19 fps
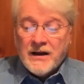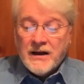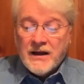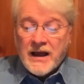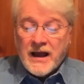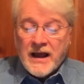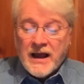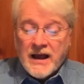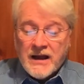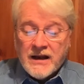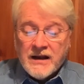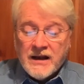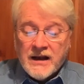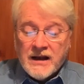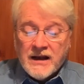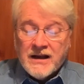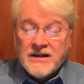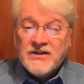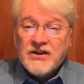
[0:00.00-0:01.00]
and
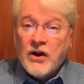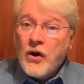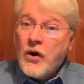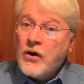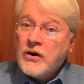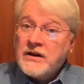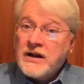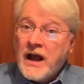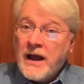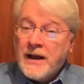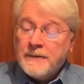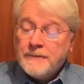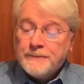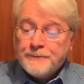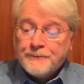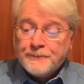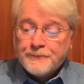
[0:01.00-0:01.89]
it's a long time.